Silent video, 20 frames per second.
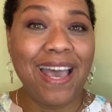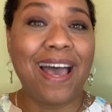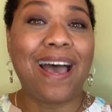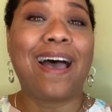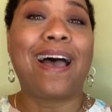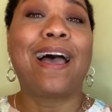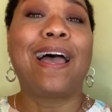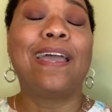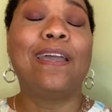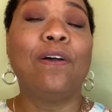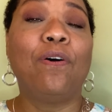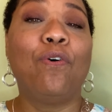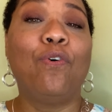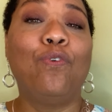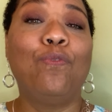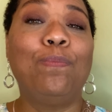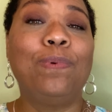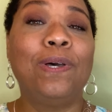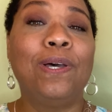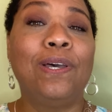I
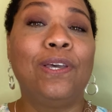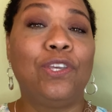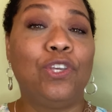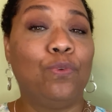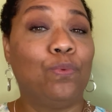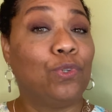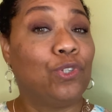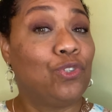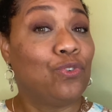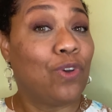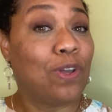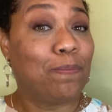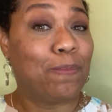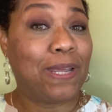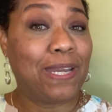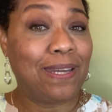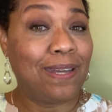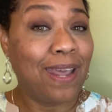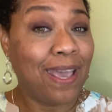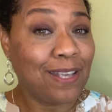hope you will join
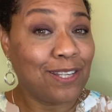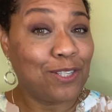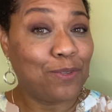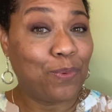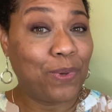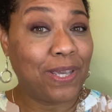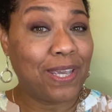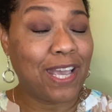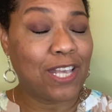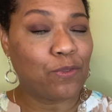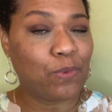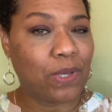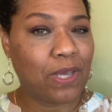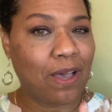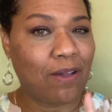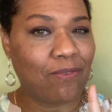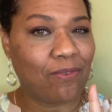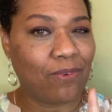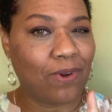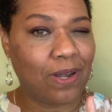me next week as we
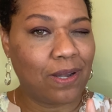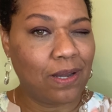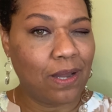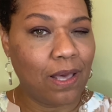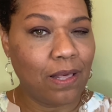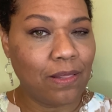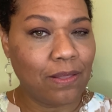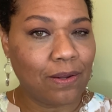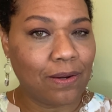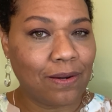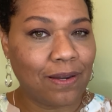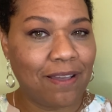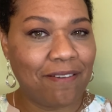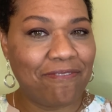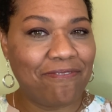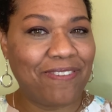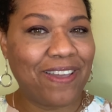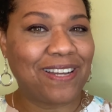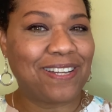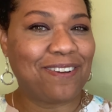cover another
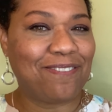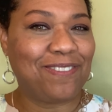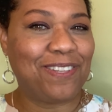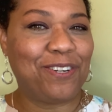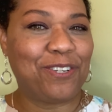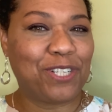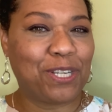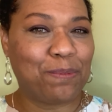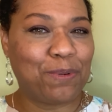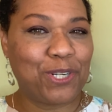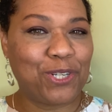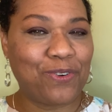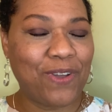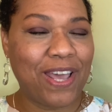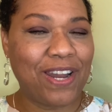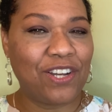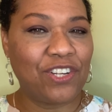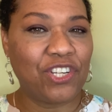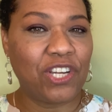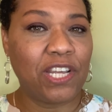effective leadership
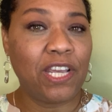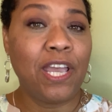strategy